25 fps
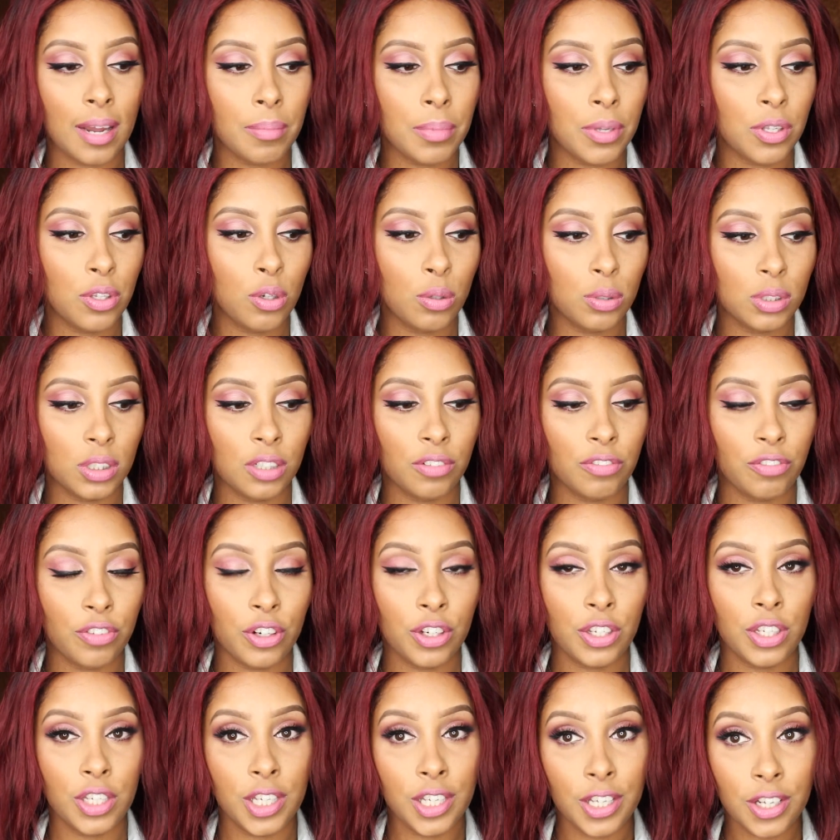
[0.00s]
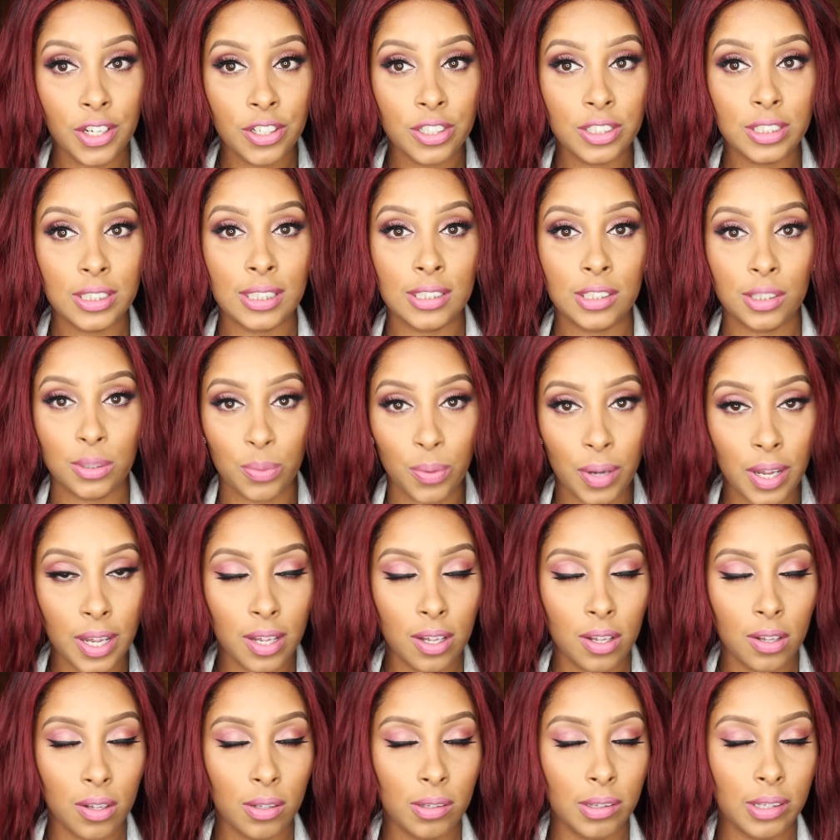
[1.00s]
I've been using for years as
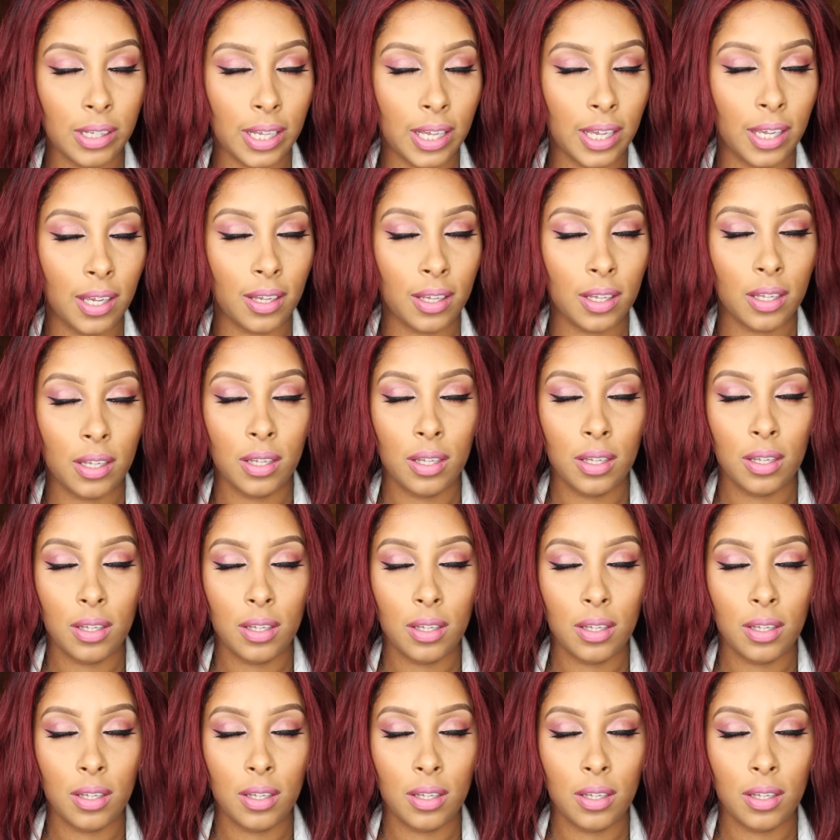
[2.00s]
well. Like,